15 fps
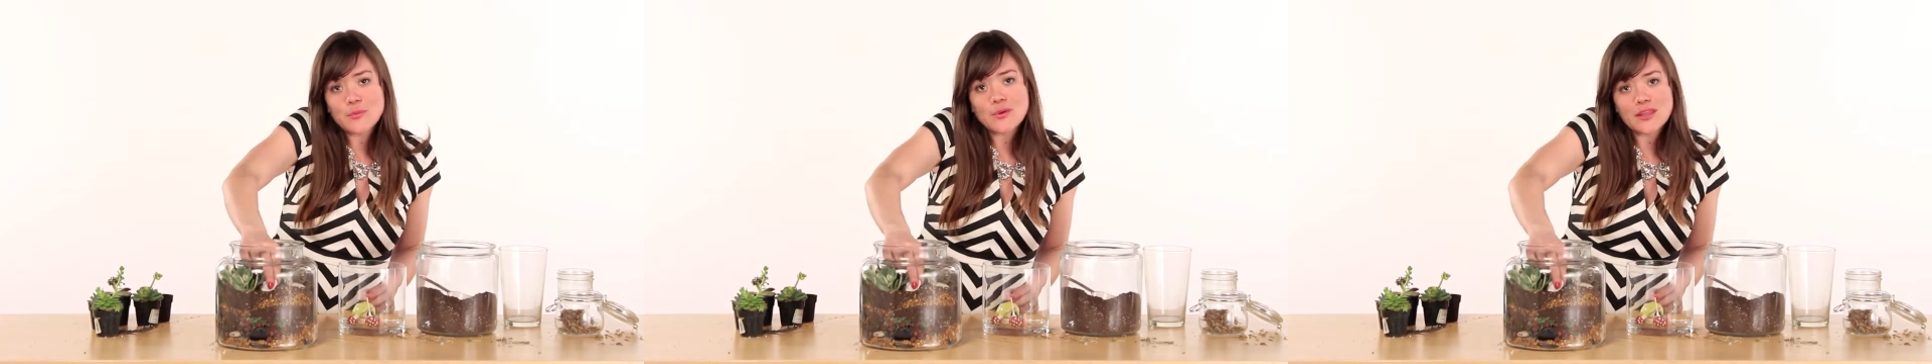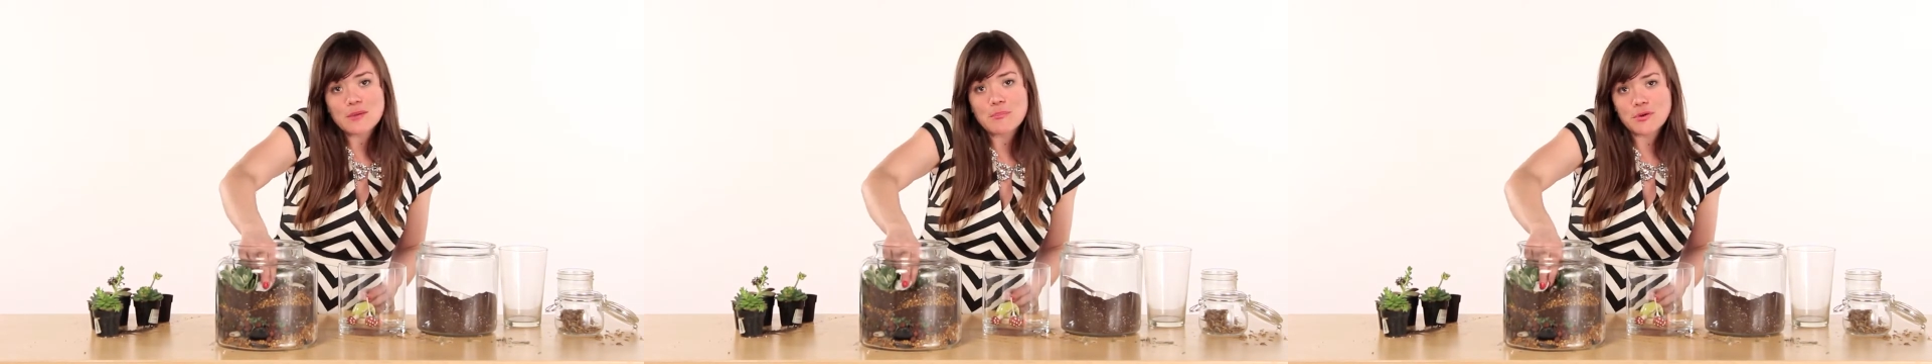
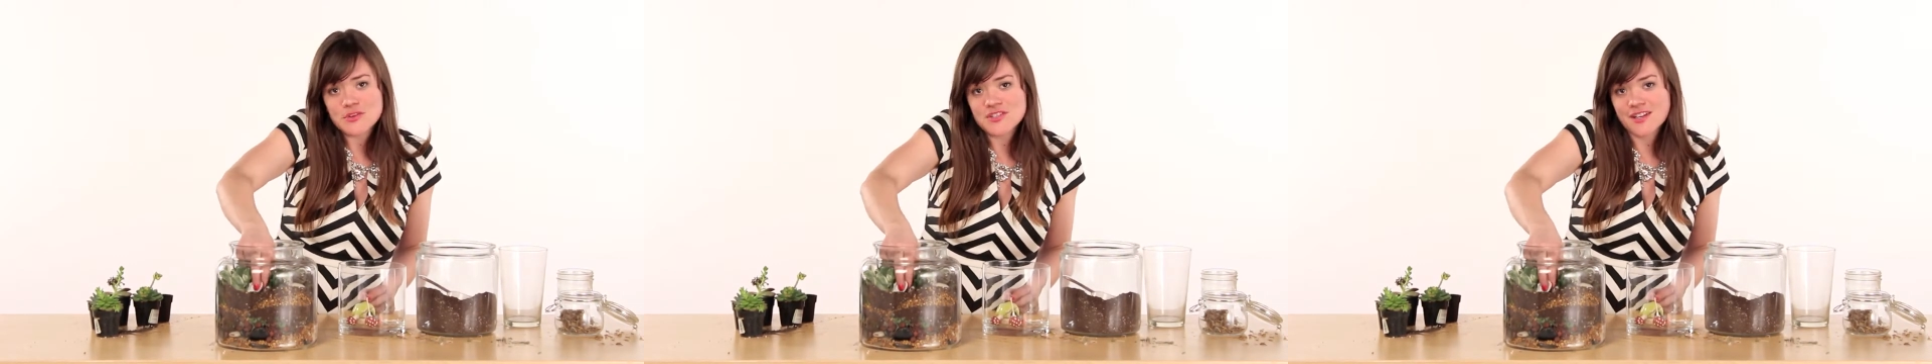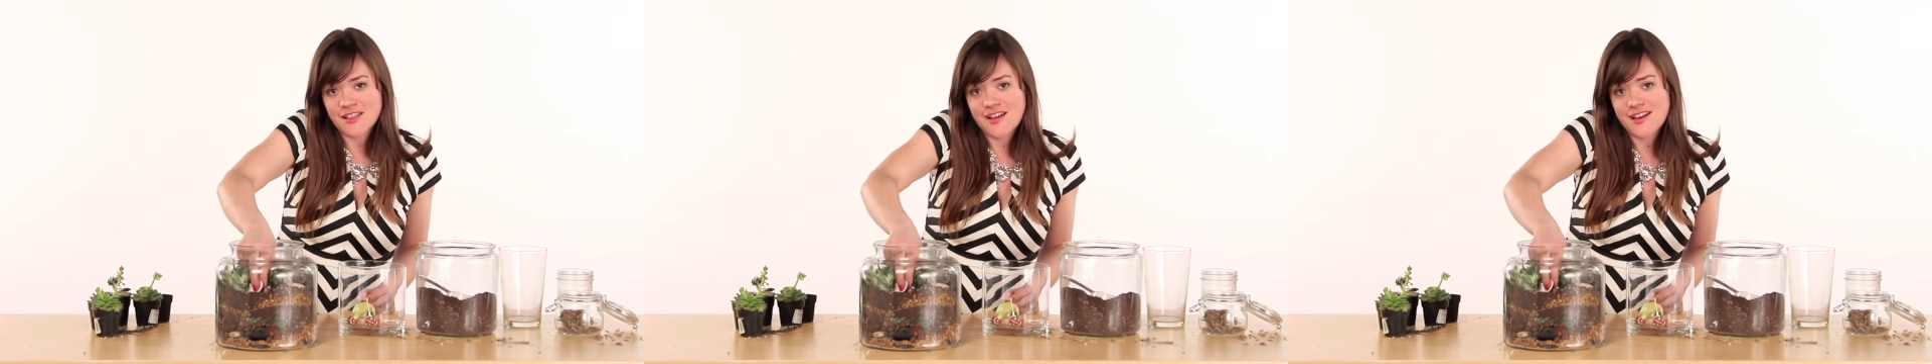really
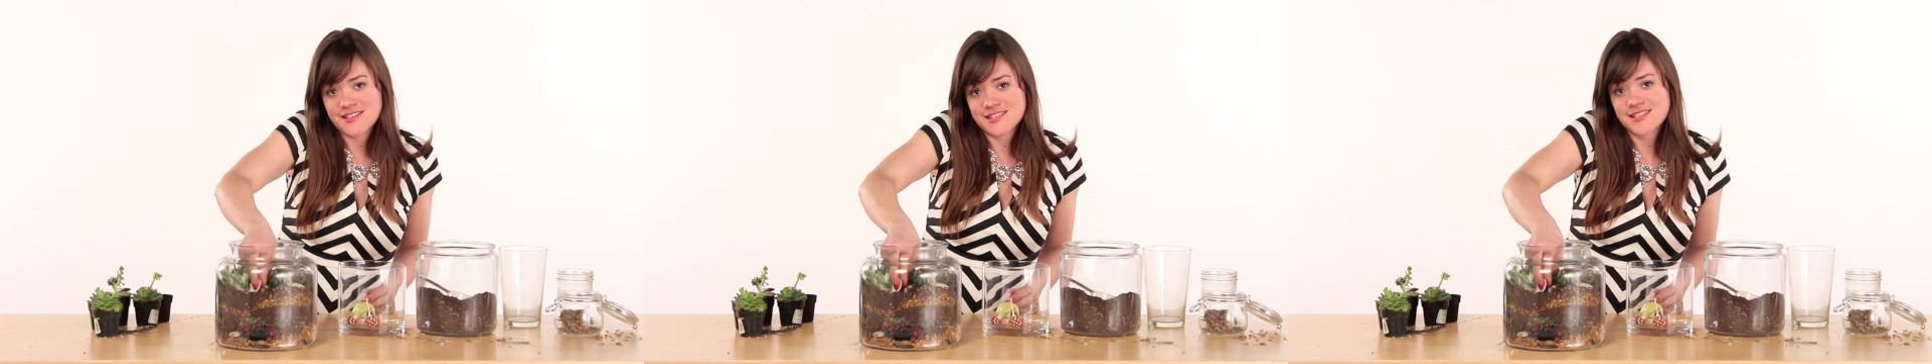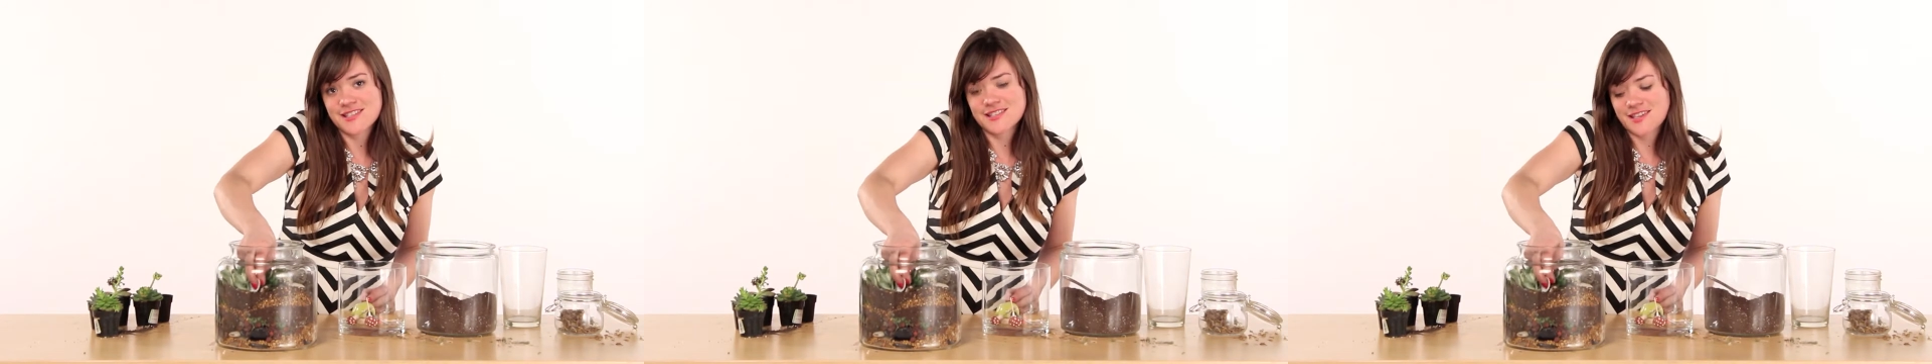
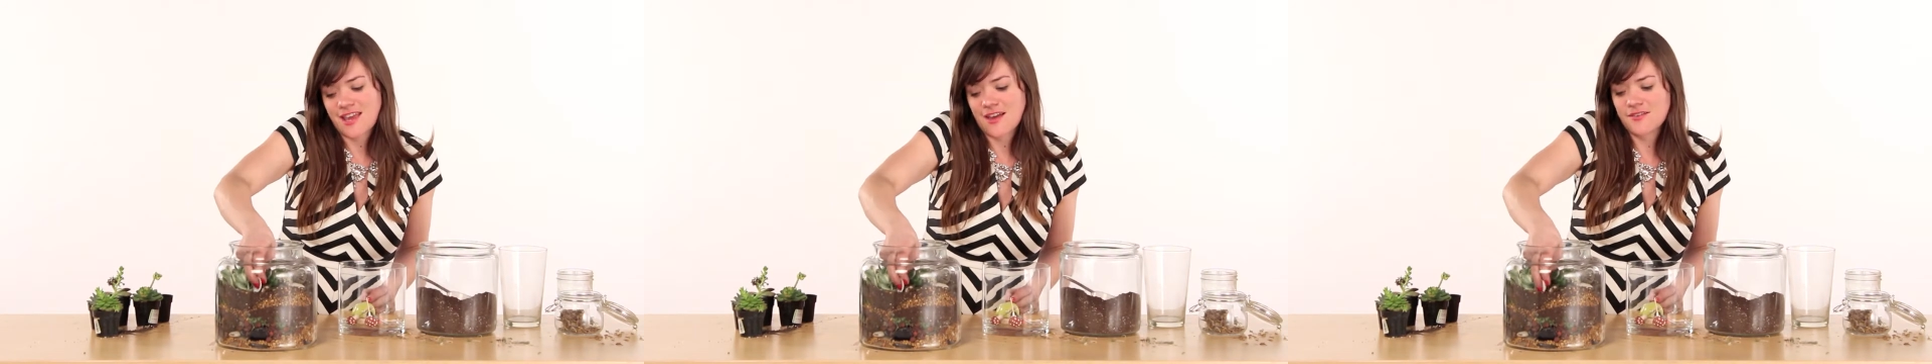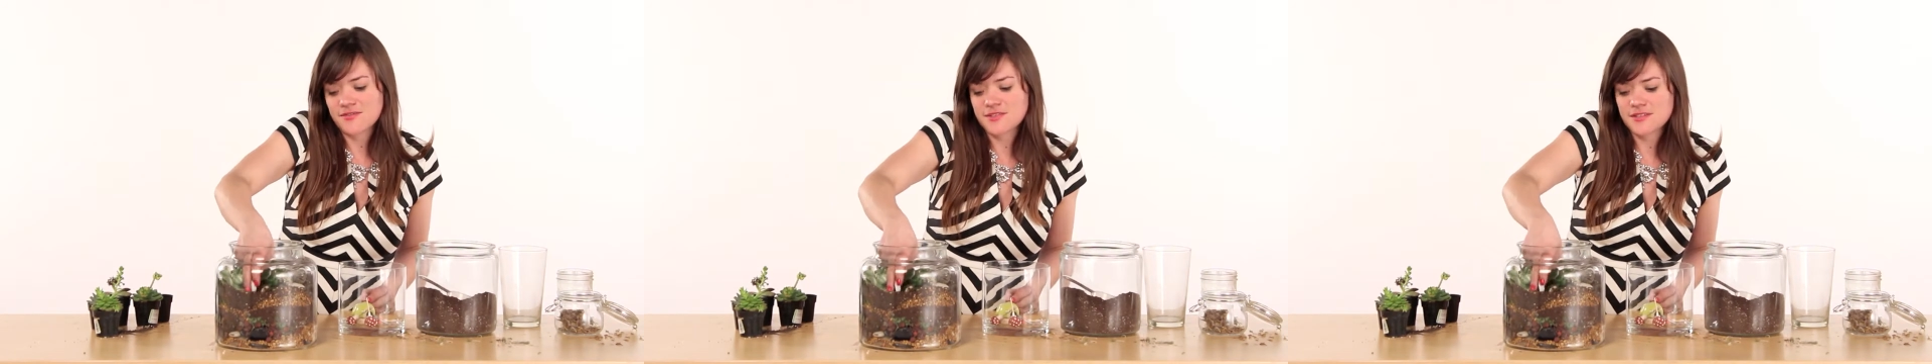personalize this
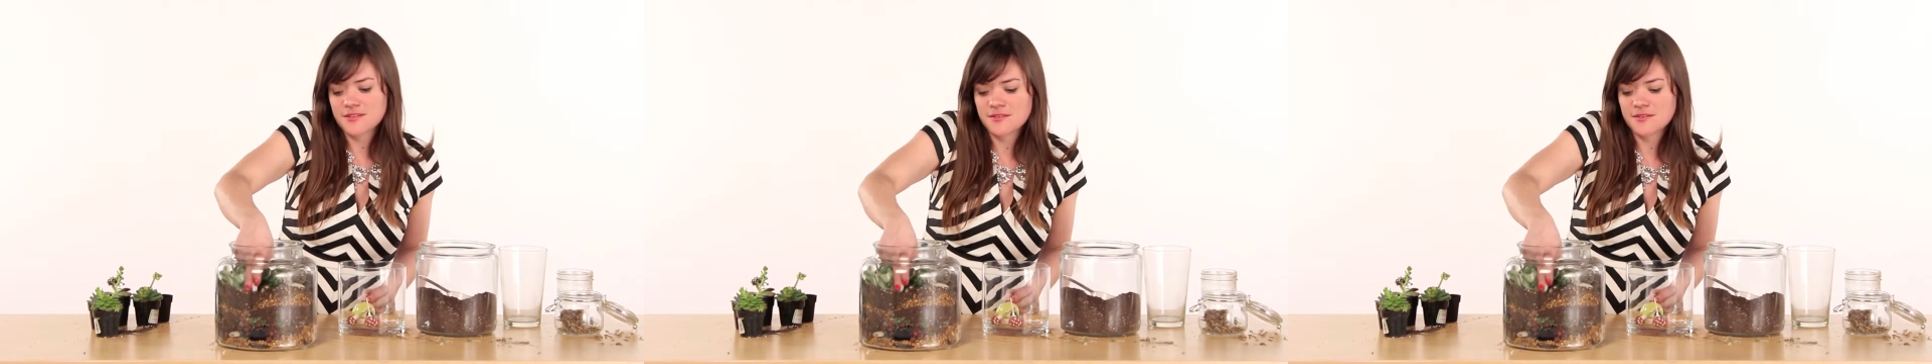gift.